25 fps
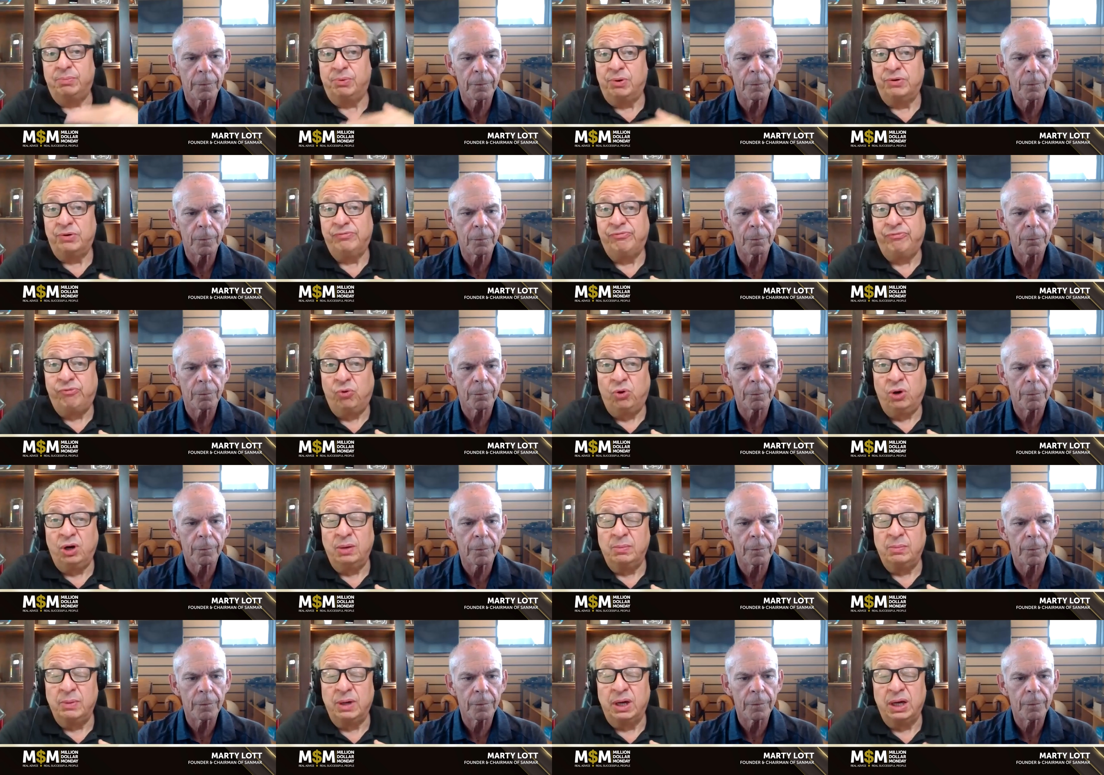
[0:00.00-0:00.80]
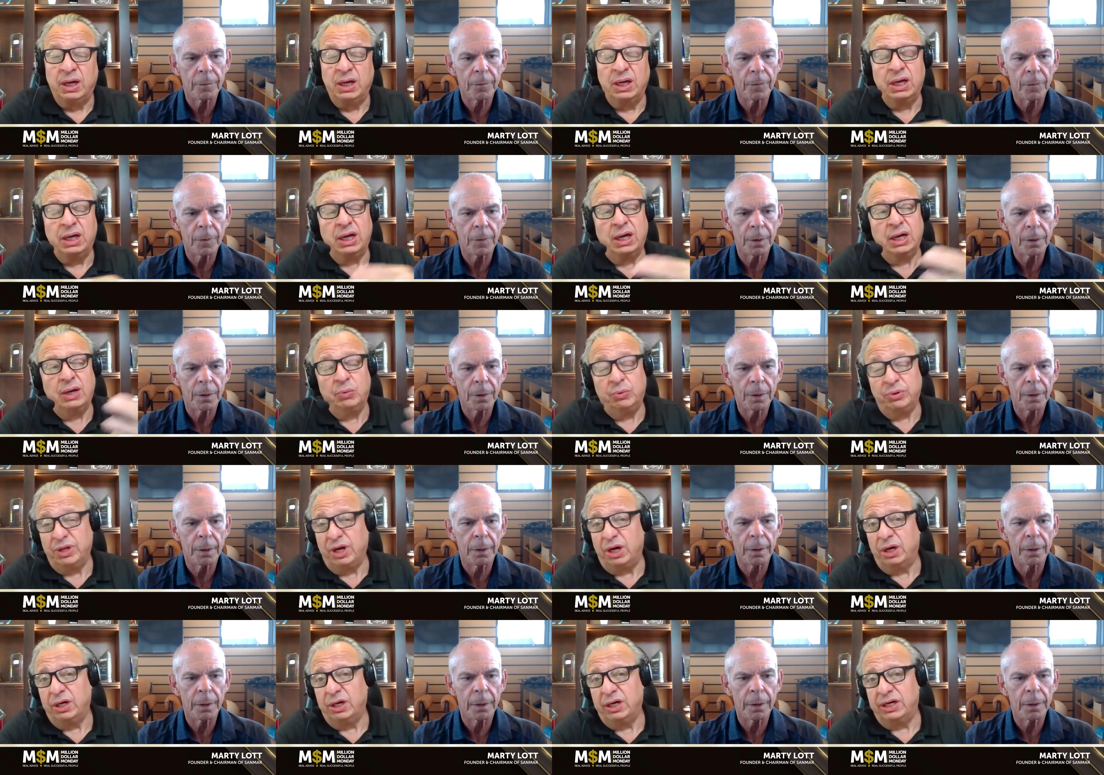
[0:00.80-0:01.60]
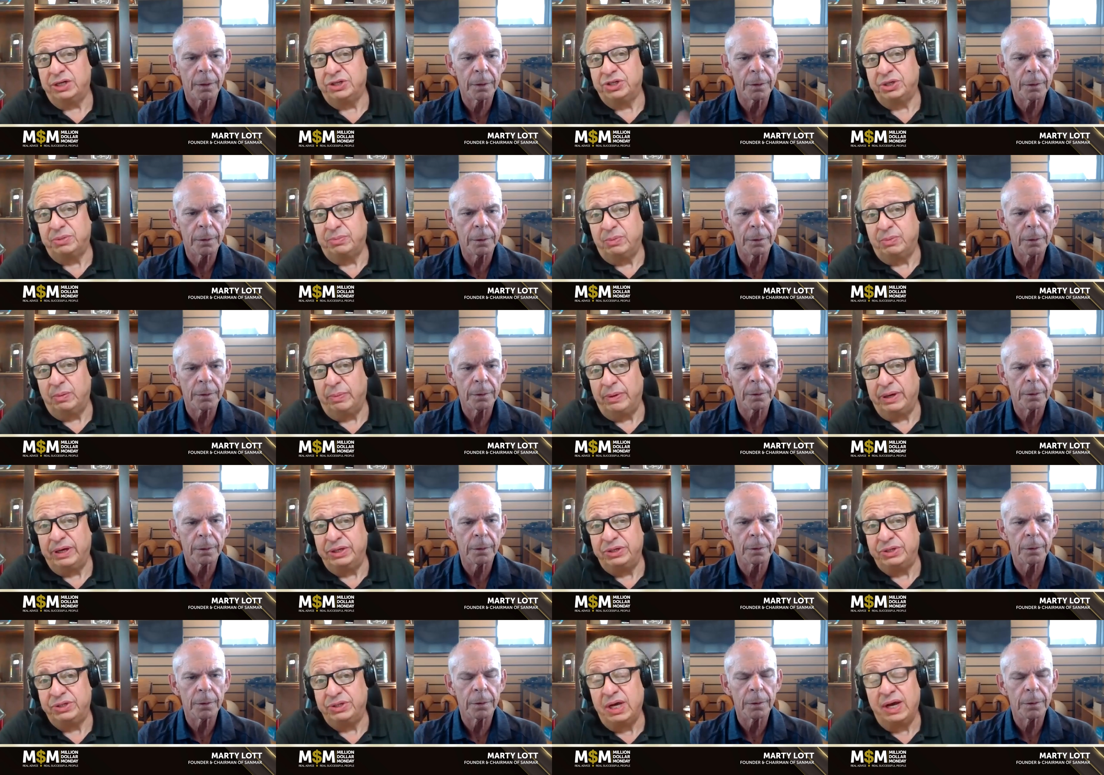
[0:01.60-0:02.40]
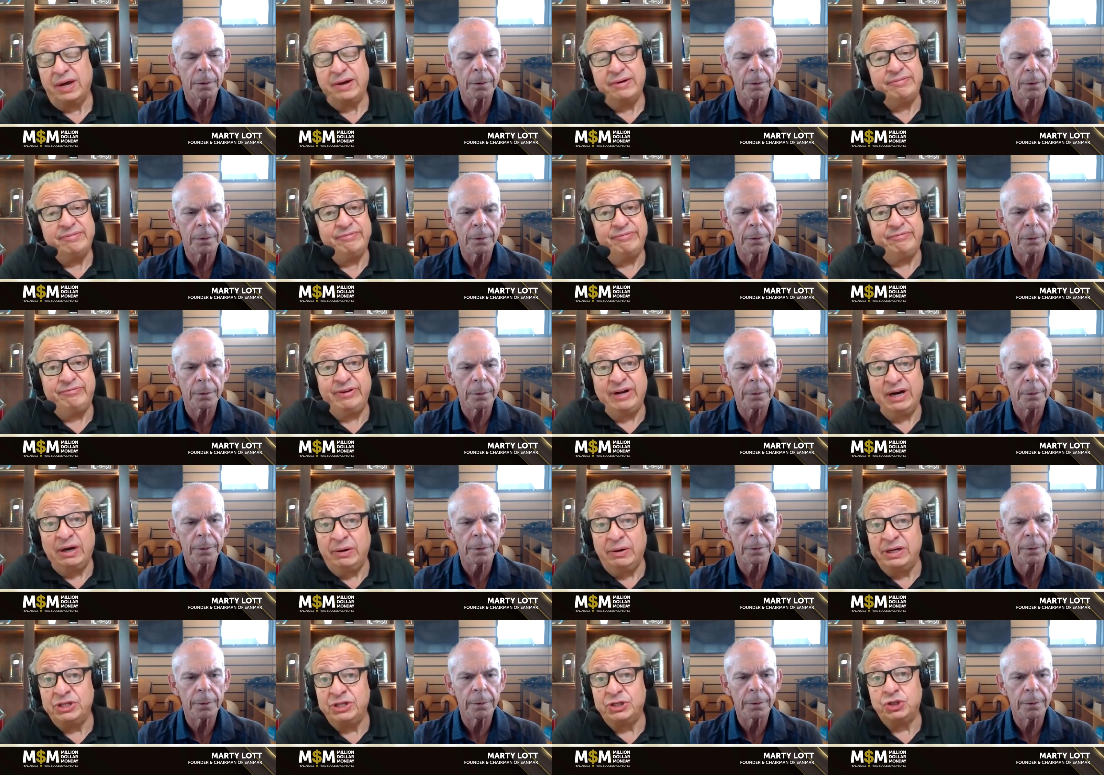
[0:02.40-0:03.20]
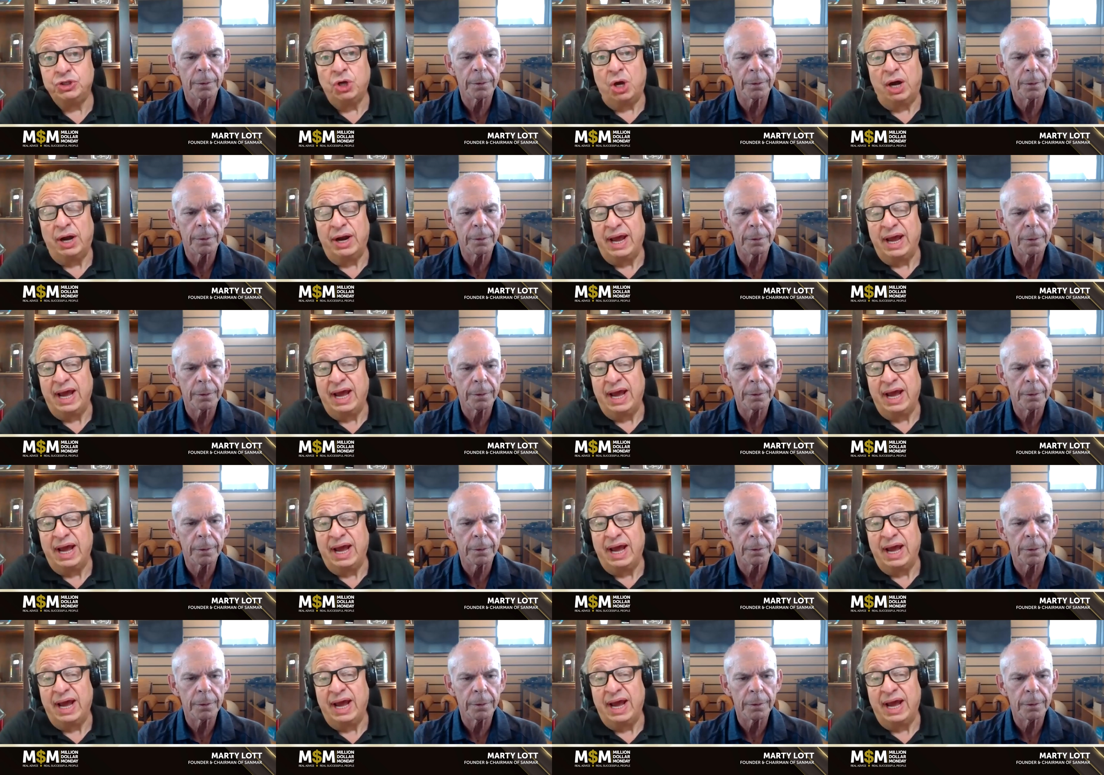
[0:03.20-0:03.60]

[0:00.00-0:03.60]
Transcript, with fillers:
Speaker 1: Proforma uh, with our customer base very sought